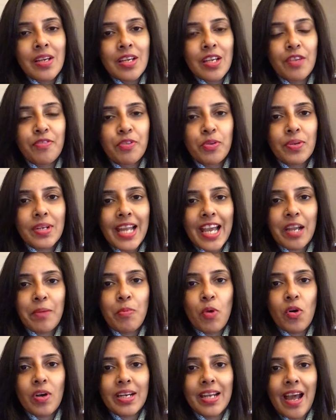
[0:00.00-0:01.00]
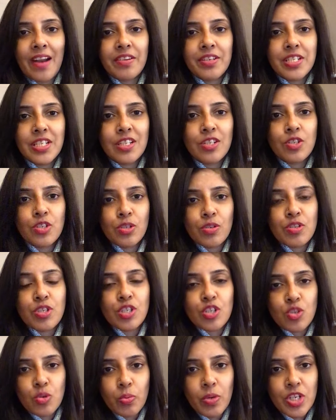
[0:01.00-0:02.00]
If you'd like more clarity into your
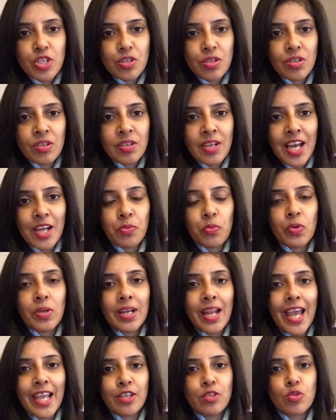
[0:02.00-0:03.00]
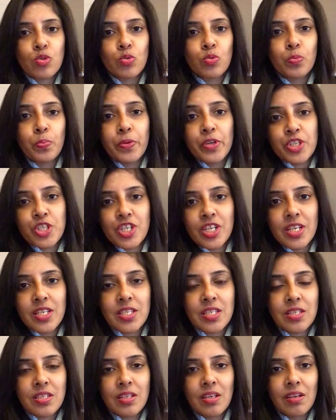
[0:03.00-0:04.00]
situation and would like to
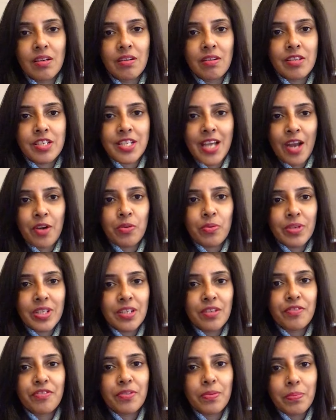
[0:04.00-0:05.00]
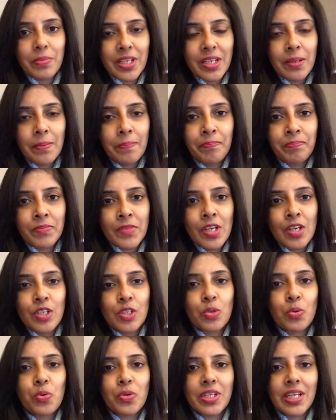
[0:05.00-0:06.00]
purchase a tarot reading from me,
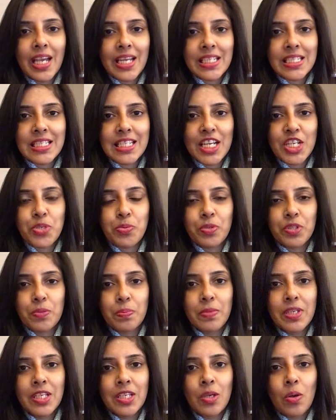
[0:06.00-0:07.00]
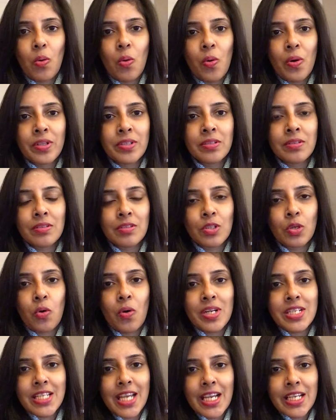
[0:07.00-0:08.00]
you could get in touch with me on the
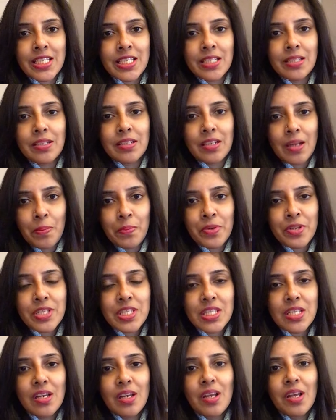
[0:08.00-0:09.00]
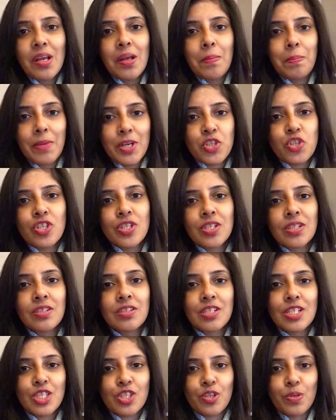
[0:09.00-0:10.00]
contact numbers mentioned in the
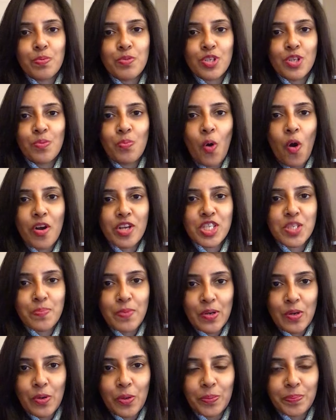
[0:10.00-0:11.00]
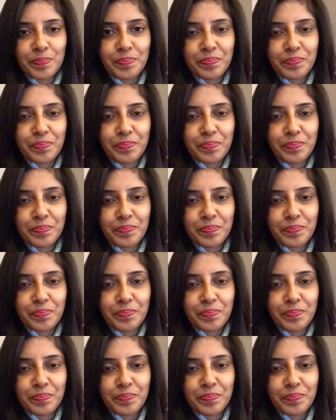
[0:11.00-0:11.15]
description box below.